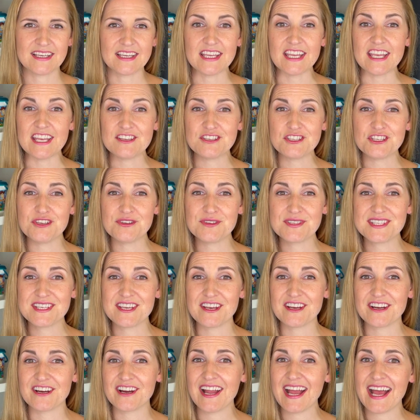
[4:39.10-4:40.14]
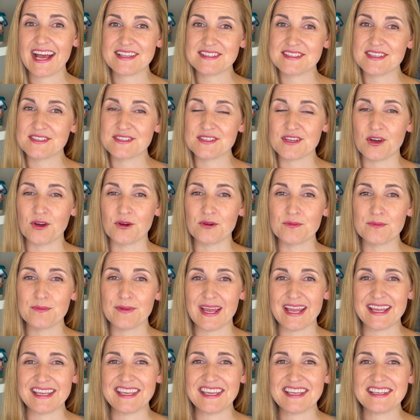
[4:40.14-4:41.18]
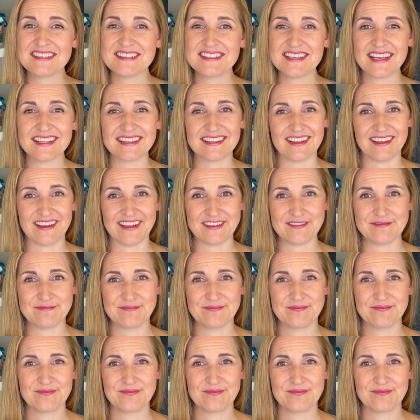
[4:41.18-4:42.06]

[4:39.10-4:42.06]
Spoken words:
Each use year has its own banking deadline.